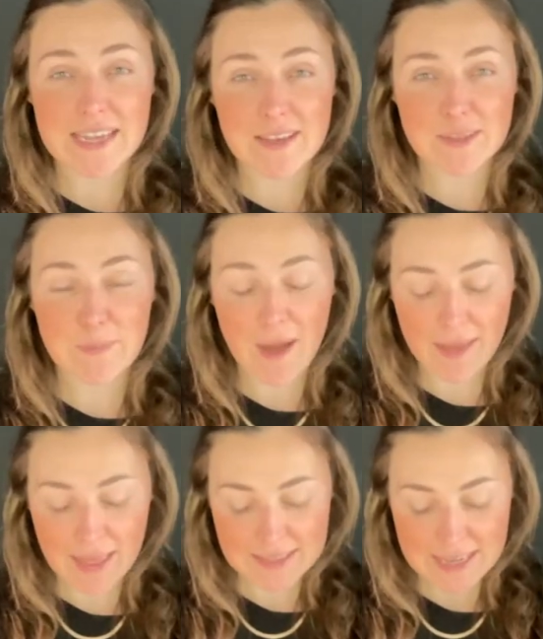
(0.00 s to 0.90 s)
who's part
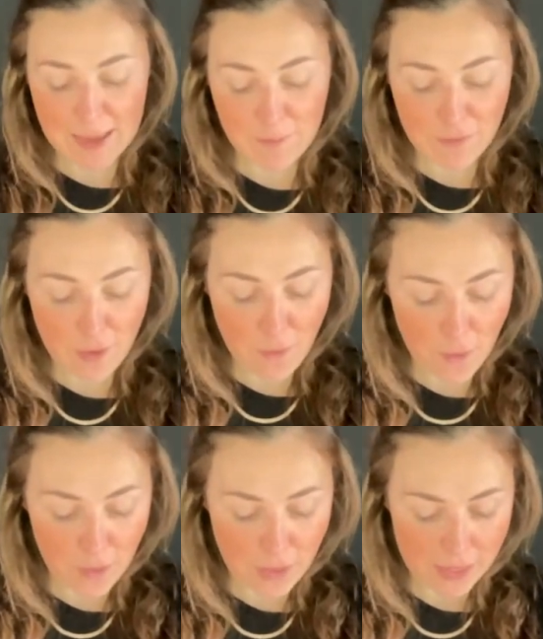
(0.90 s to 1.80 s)
of that team for
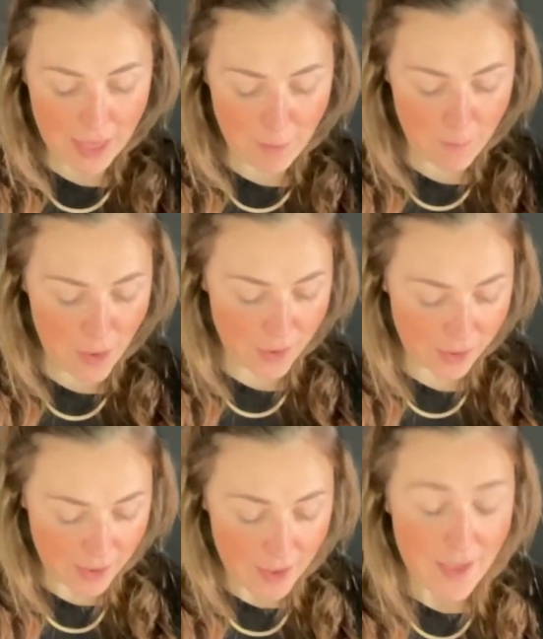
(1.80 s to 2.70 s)
all their
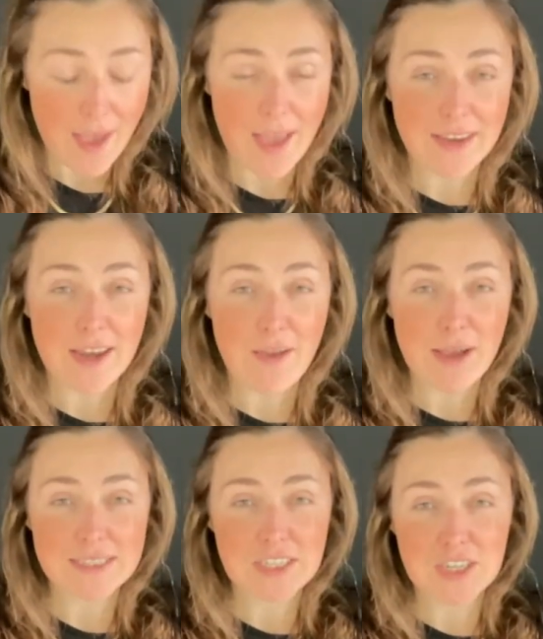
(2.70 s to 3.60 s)
work. And you know,
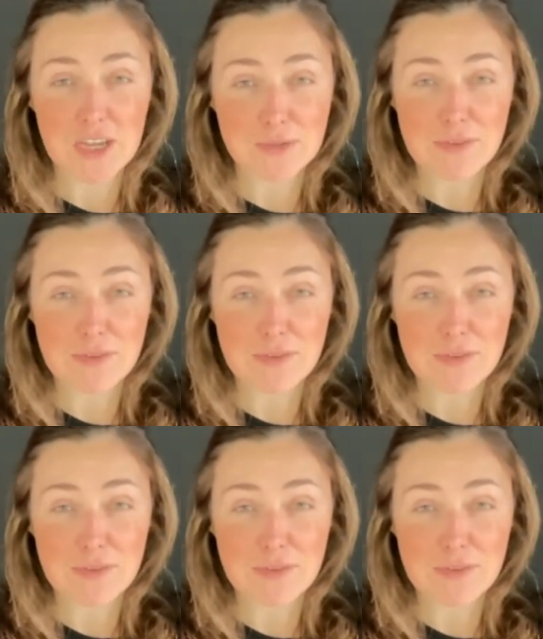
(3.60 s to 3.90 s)
as a church, we've